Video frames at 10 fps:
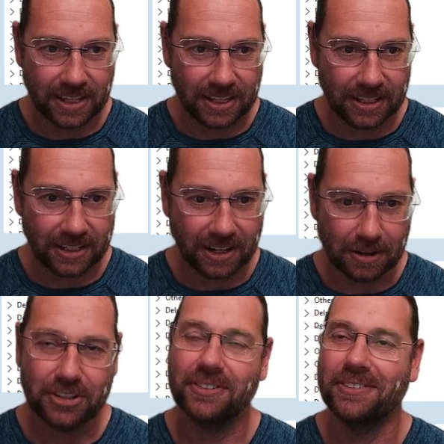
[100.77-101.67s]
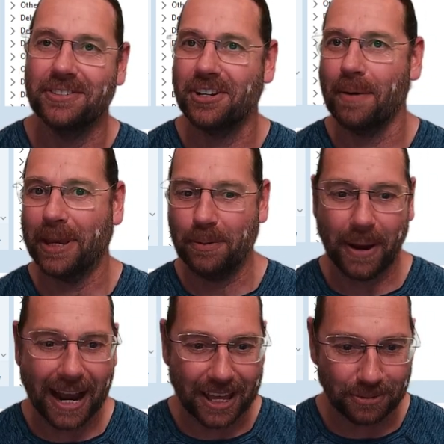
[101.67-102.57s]
in, I was typing in
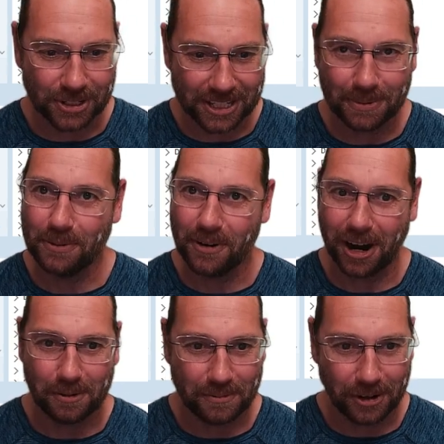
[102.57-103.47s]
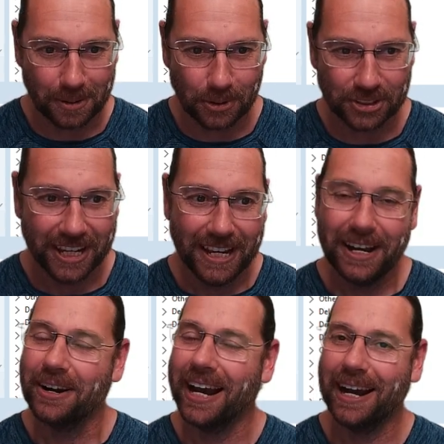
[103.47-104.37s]
path, which is the variables,
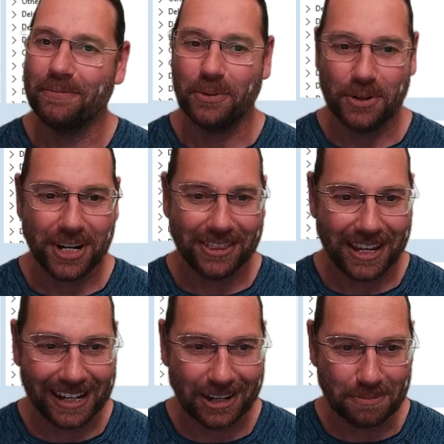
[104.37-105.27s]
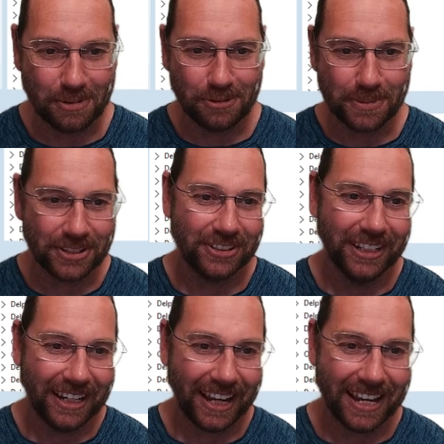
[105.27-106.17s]
which I can then click on performance.
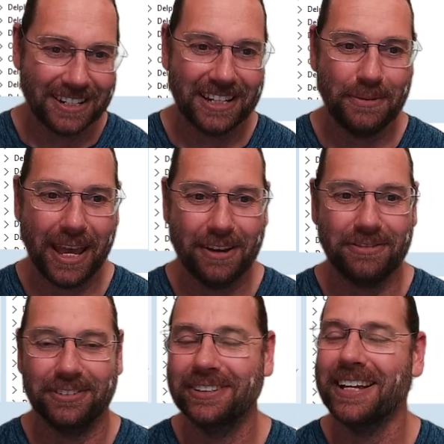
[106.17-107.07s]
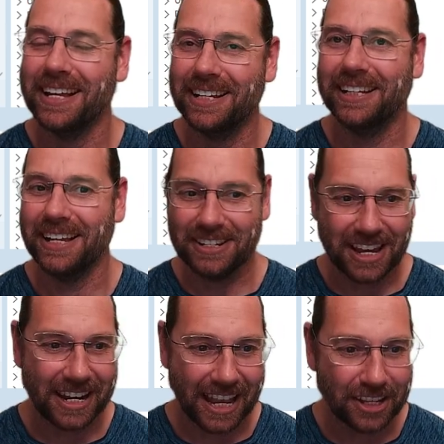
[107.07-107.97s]
And here we have
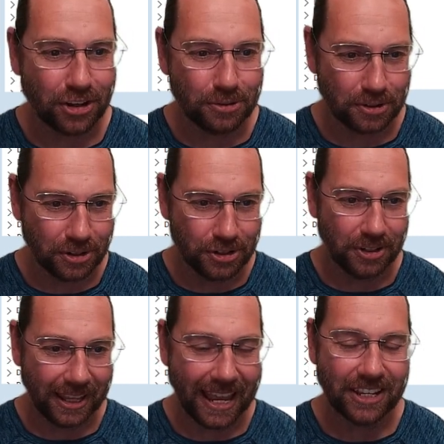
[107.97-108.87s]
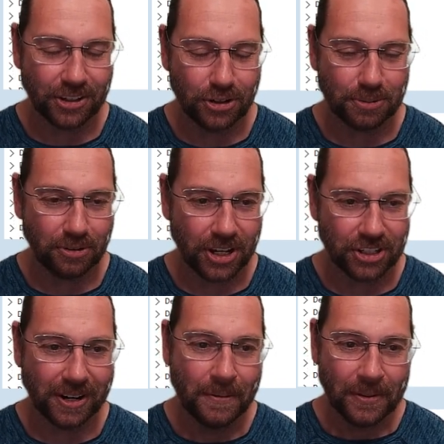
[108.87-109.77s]
data execution
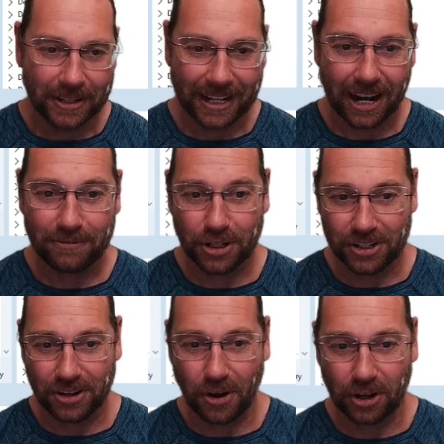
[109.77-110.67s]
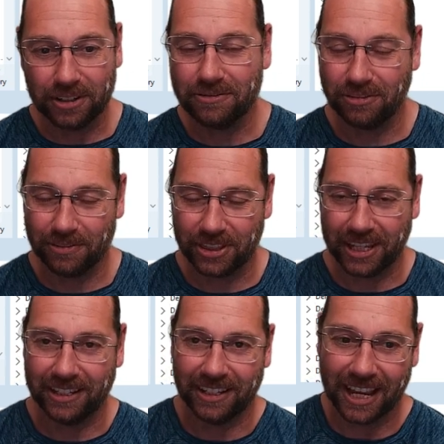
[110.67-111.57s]
prevention. Now I've turned it on for
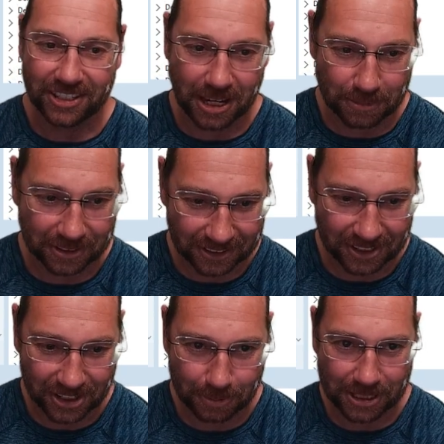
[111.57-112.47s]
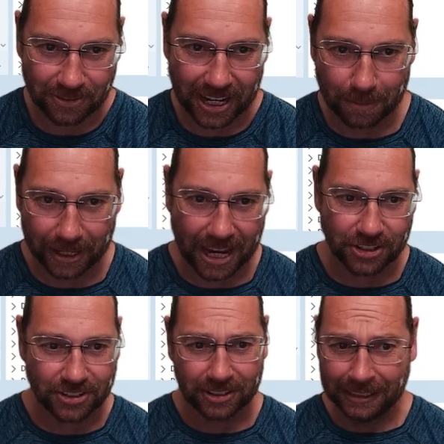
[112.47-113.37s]
everything except specified
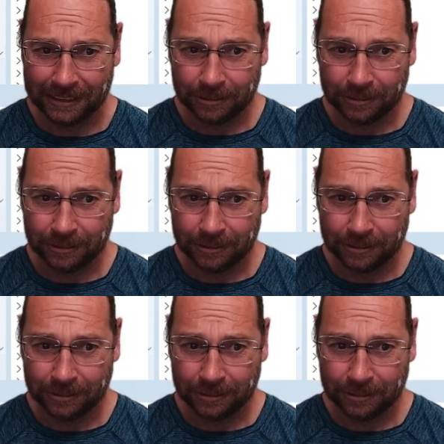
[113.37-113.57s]
applications.